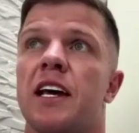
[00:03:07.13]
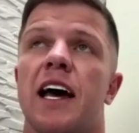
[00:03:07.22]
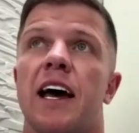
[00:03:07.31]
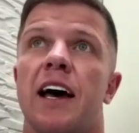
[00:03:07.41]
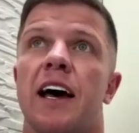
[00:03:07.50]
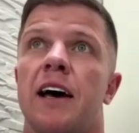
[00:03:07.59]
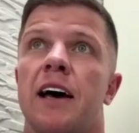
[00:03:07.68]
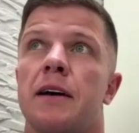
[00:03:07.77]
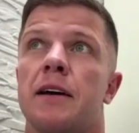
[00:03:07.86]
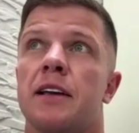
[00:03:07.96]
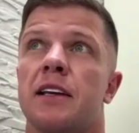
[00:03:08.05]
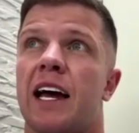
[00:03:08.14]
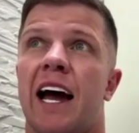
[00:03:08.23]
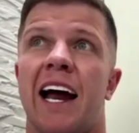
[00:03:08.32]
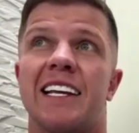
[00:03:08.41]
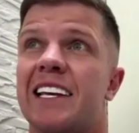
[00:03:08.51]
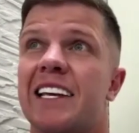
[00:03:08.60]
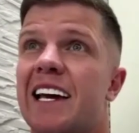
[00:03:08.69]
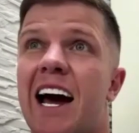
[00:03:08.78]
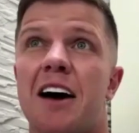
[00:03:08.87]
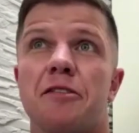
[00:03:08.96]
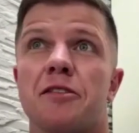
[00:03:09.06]
Uh, Anything
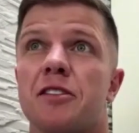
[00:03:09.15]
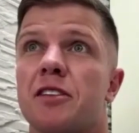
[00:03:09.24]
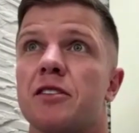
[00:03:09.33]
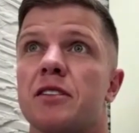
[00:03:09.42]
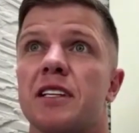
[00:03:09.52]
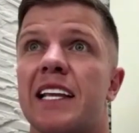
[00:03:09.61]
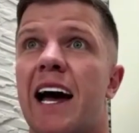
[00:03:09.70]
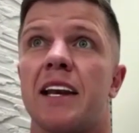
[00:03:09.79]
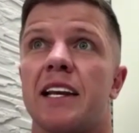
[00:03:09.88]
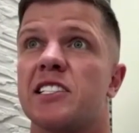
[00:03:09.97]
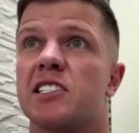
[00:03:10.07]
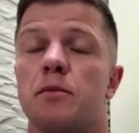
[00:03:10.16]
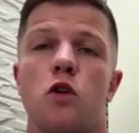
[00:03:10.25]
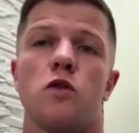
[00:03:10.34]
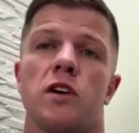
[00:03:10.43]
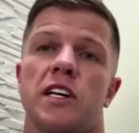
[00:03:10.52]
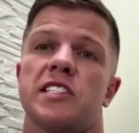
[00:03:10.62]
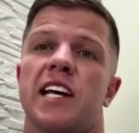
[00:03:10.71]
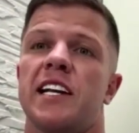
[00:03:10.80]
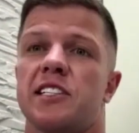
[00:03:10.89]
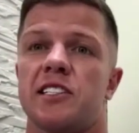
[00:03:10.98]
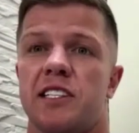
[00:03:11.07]
after that is a bonus.
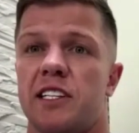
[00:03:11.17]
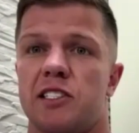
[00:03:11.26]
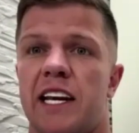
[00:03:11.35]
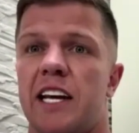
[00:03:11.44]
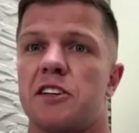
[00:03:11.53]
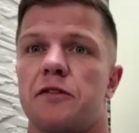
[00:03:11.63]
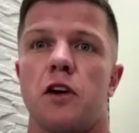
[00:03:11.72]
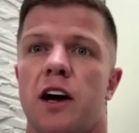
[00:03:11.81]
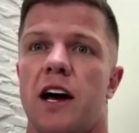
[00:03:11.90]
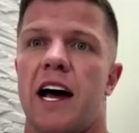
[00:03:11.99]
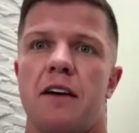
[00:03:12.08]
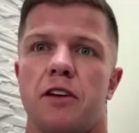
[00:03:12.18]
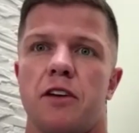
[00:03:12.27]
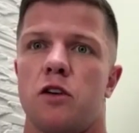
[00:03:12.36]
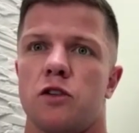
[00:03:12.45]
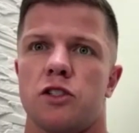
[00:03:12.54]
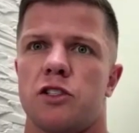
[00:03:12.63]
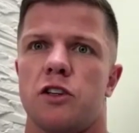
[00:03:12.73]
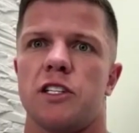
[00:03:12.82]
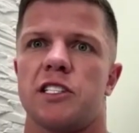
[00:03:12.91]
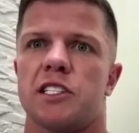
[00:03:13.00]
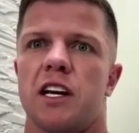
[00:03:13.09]
Hence, this next fight I have, it's just the
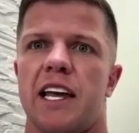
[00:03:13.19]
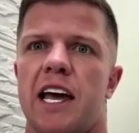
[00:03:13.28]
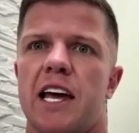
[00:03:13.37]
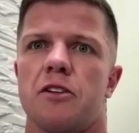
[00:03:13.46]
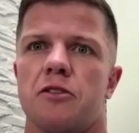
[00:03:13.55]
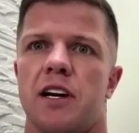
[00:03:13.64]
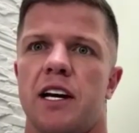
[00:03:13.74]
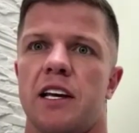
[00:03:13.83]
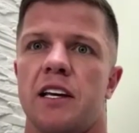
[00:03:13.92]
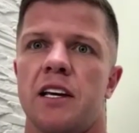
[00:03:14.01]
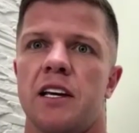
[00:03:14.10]
icing on the cake, really.